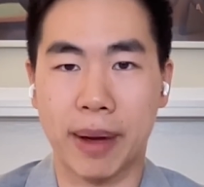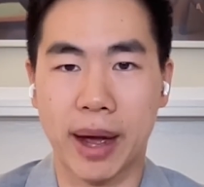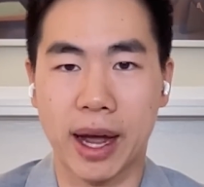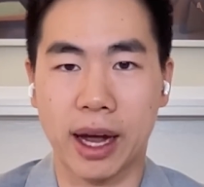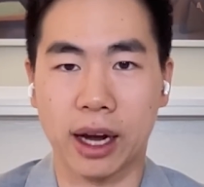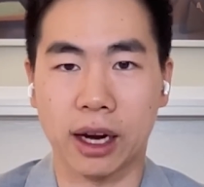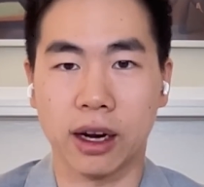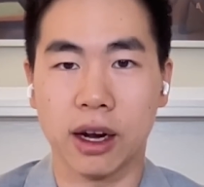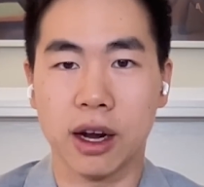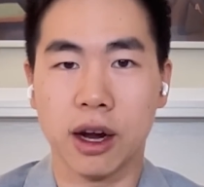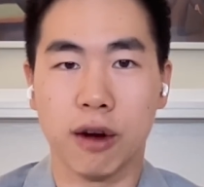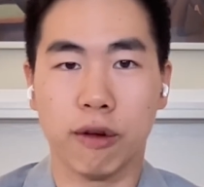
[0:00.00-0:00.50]

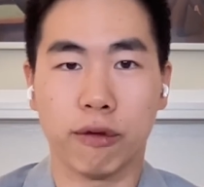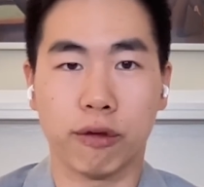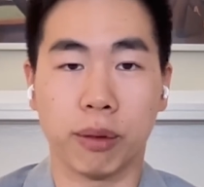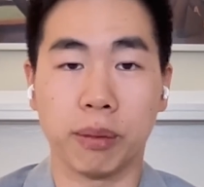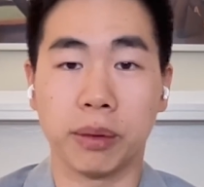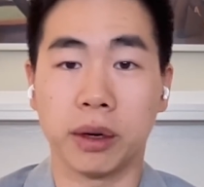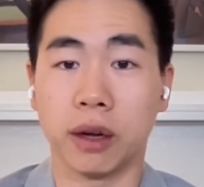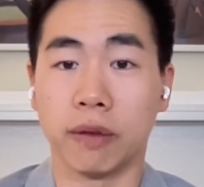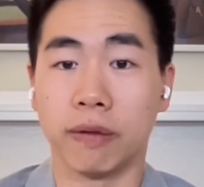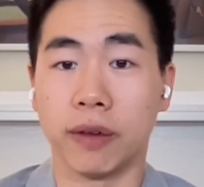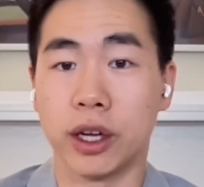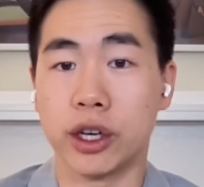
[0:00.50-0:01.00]
back
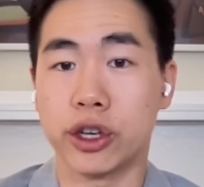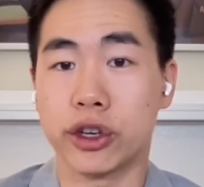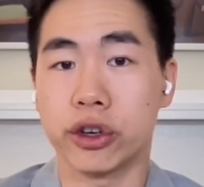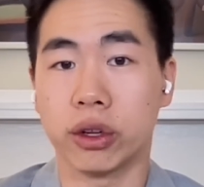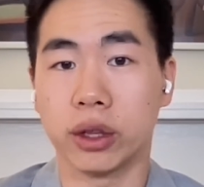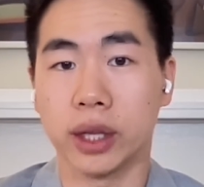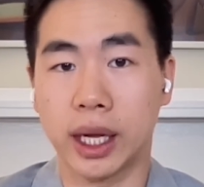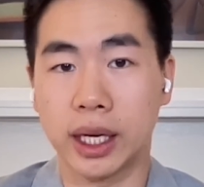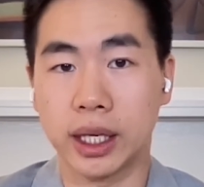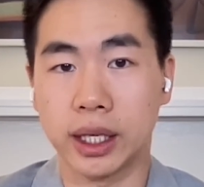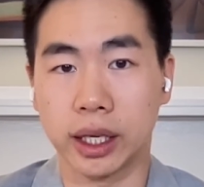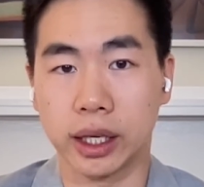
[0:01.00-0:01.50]
from
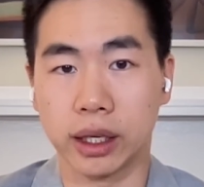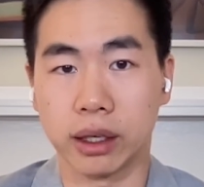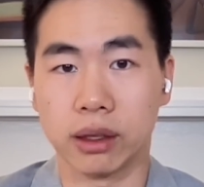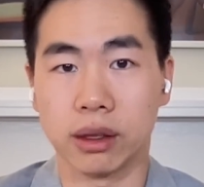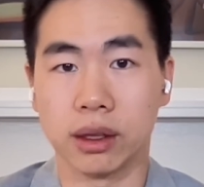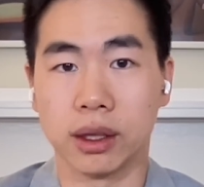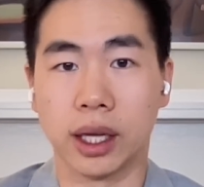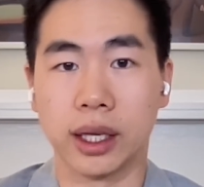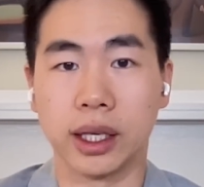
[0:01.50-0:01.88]
conventional lending,